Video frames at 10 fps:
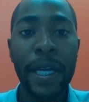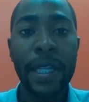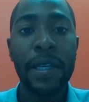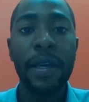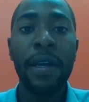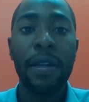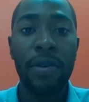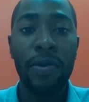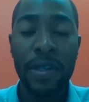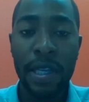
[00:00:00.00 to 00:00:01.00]
But
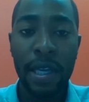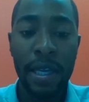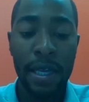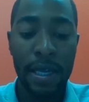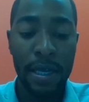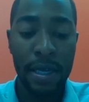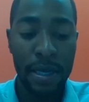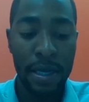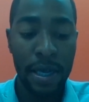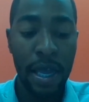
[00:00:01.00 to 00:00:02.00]
there is
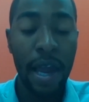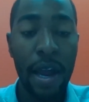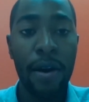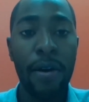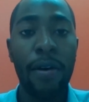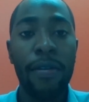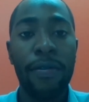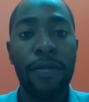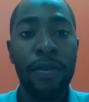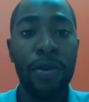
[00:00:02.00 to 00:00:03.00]
the
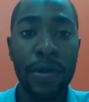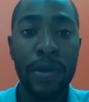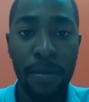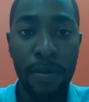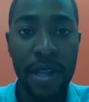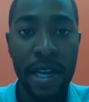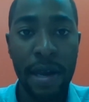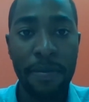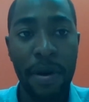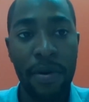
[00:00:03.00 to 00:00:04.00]
care of
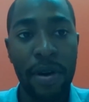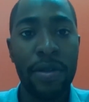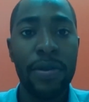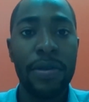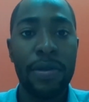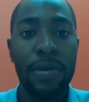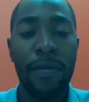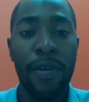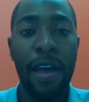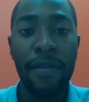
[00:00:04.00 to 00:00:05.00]
using breathing
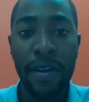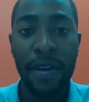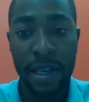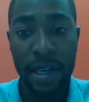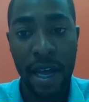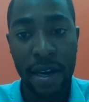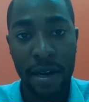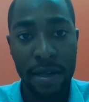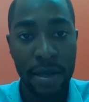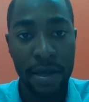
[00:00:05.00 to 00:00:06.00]
apparatus, of having
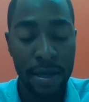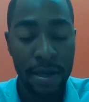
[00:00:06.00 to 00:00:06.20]
uh,